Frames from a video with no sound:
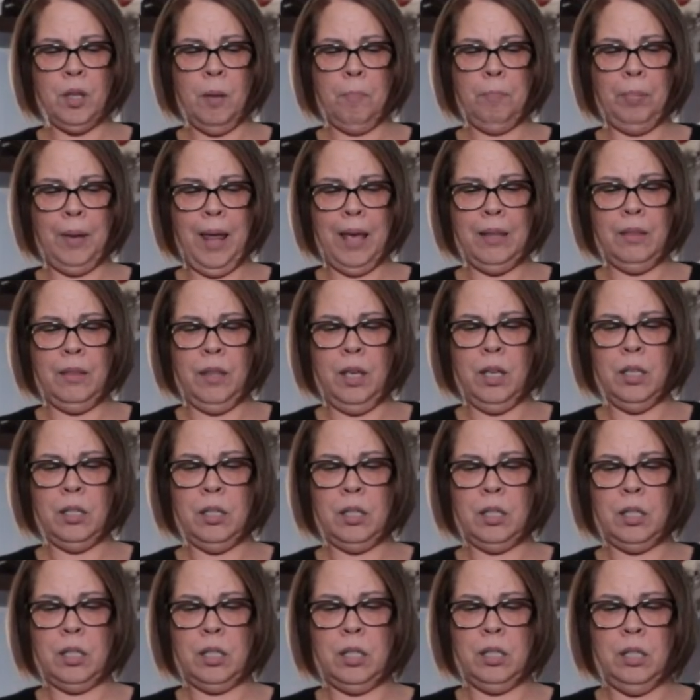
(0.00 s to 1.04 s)
up like
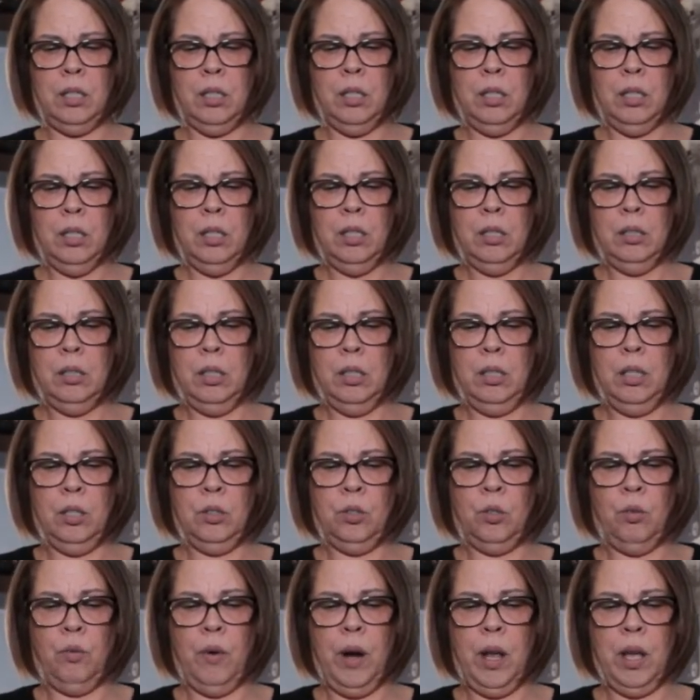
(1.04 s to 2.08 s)
this. Isn't
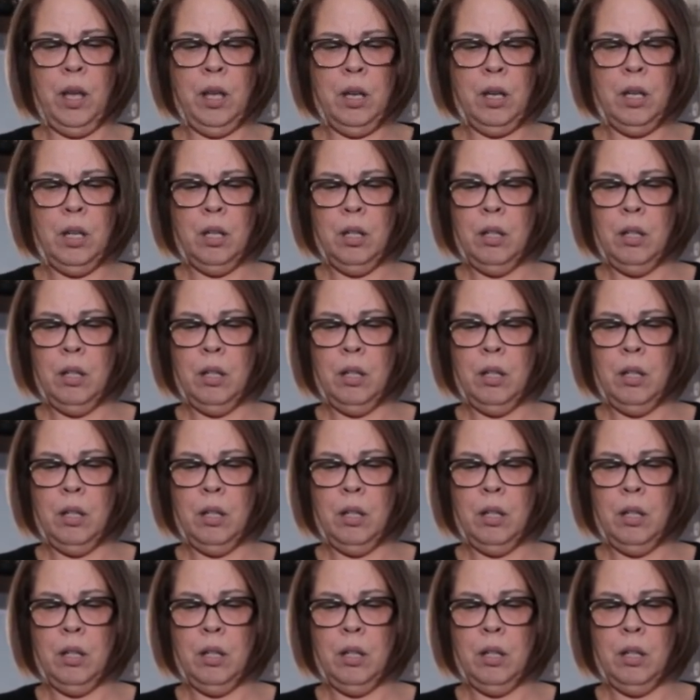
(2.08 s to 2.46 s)
this great?